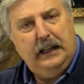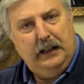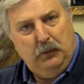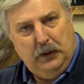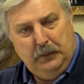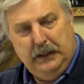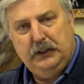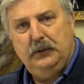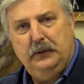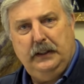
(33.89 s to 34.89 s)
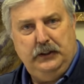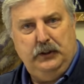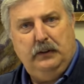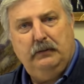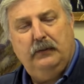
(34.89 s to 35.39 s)
and I want to make sure that
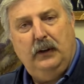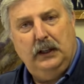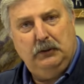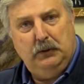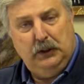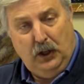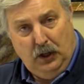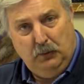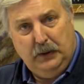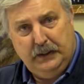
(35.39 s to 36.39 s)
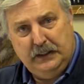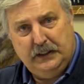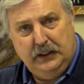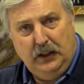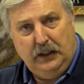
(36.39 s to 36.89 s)
you can follow along with
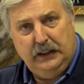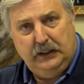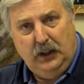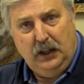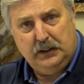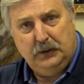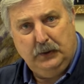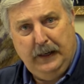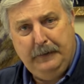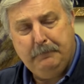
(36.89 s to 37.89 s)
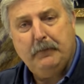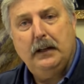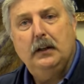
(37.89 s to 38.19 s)
us and not get lost, okay?